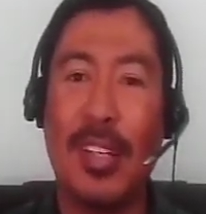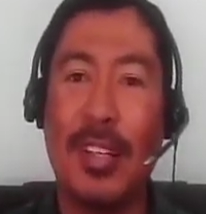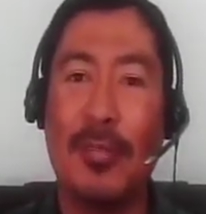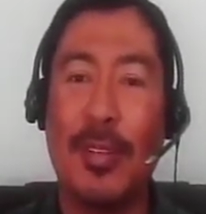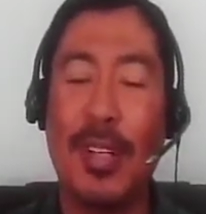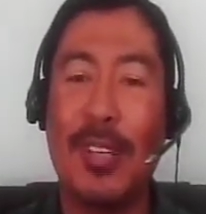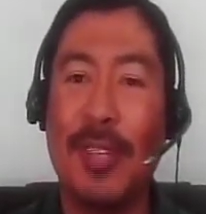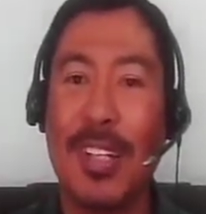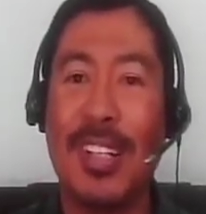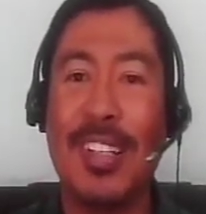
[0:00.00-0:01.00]
And if we, if
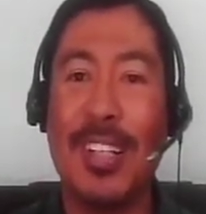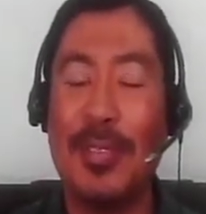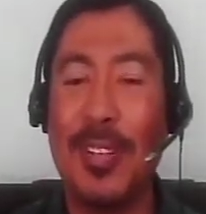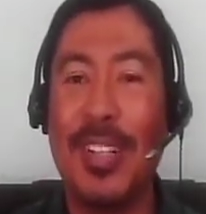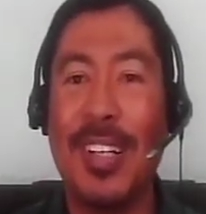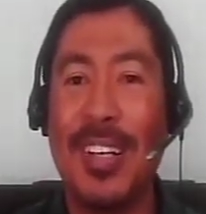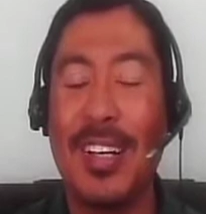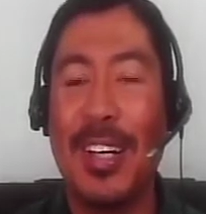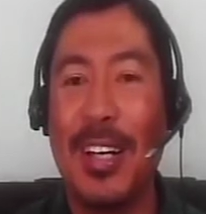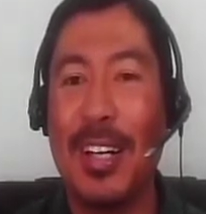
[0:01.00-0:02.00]
we are not careful,
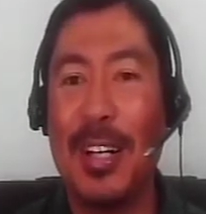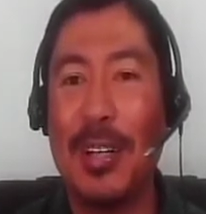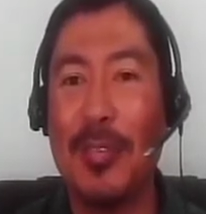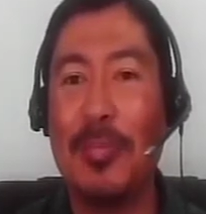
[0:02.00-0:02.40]
uh,